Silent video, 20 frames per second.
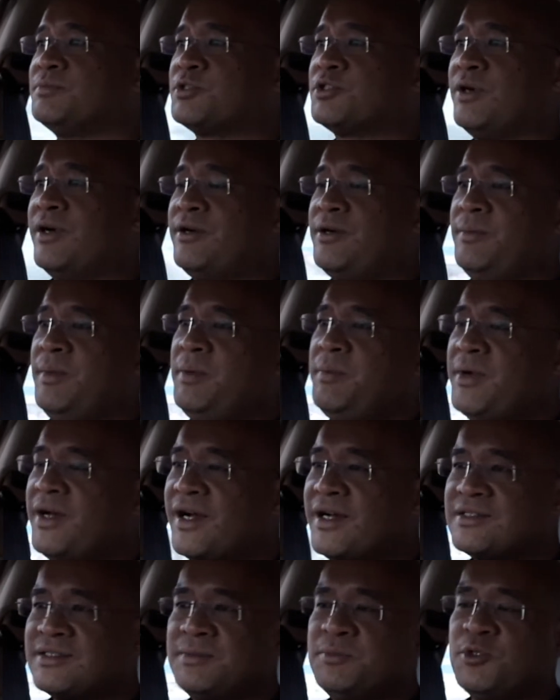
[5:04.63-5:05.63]
So I remember I
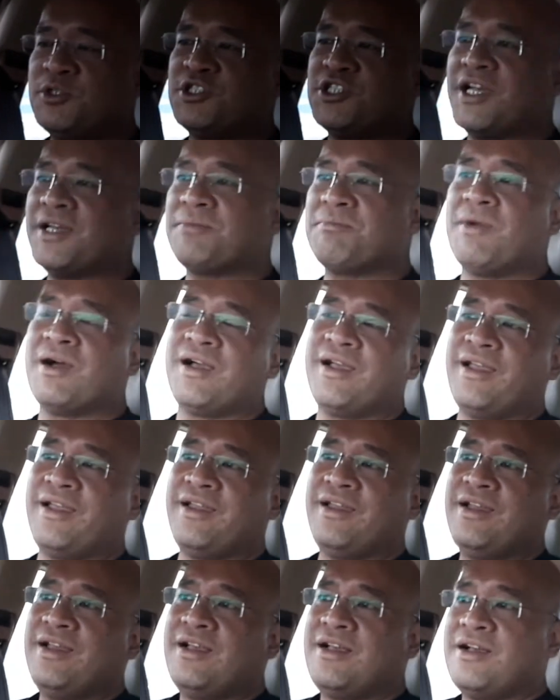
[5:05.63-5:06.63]
asked him to check
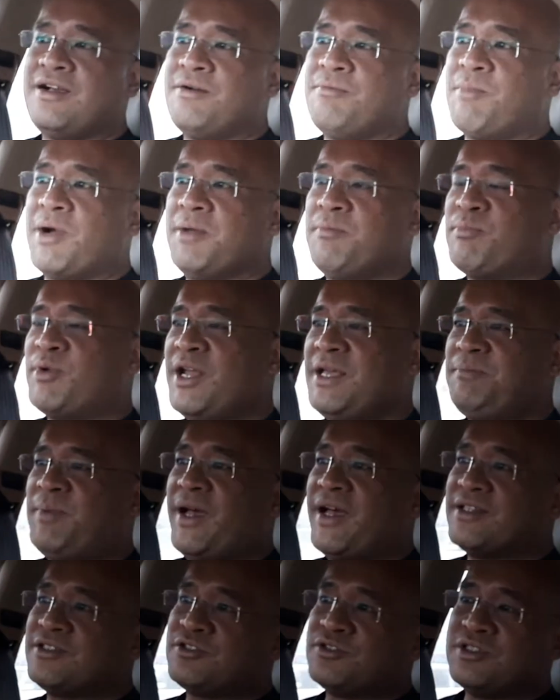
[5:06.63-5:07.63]
my brake
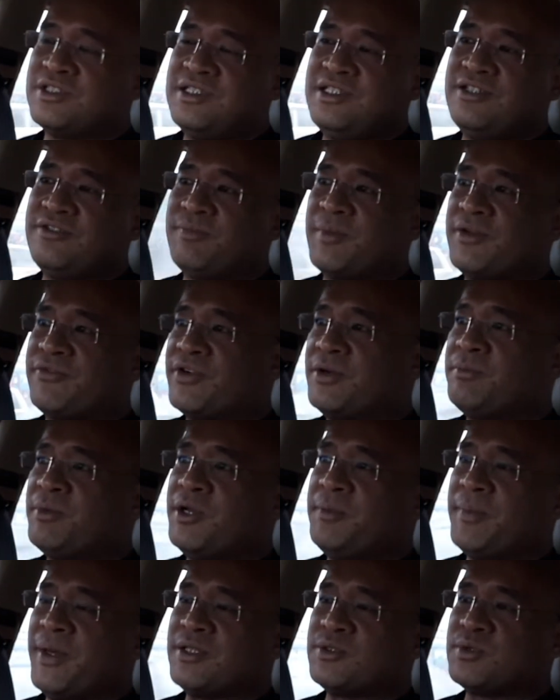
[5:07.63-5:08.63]
pads to see if my front
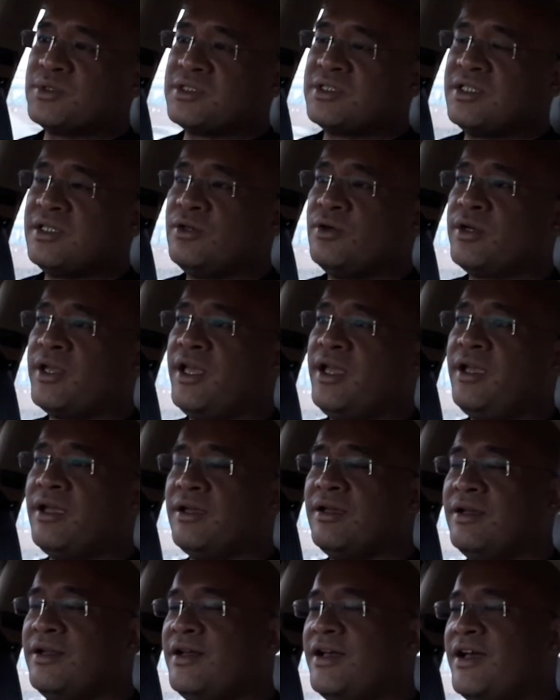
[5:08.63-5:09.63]
brake pads were still okay.